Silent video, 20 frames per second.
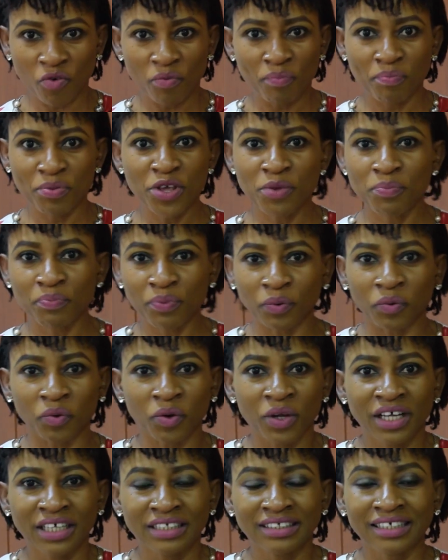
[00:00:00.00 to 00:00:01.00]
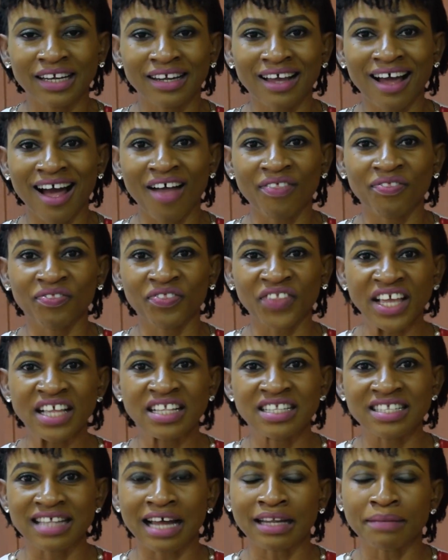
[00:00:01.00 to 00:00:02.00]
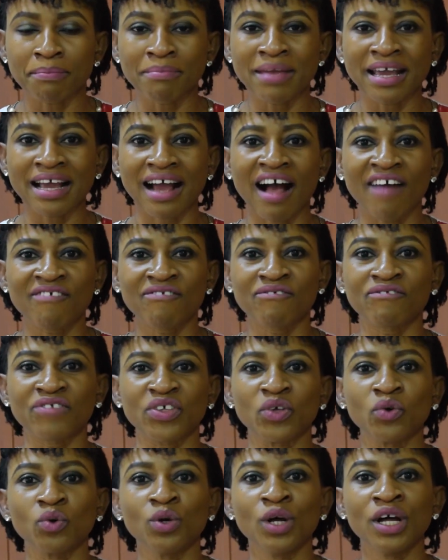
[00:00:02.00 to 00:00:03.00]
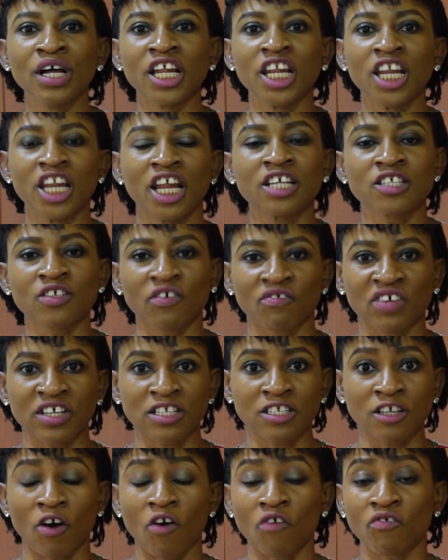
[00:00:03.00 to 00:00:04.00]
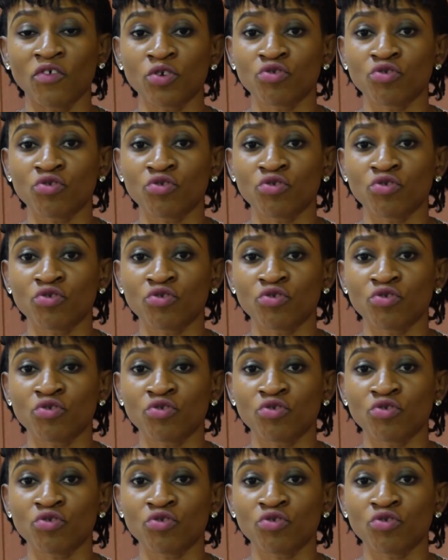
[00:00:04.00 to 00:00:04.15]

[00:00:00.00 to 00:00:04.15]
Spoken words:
people telling her things that make her feel less of herself,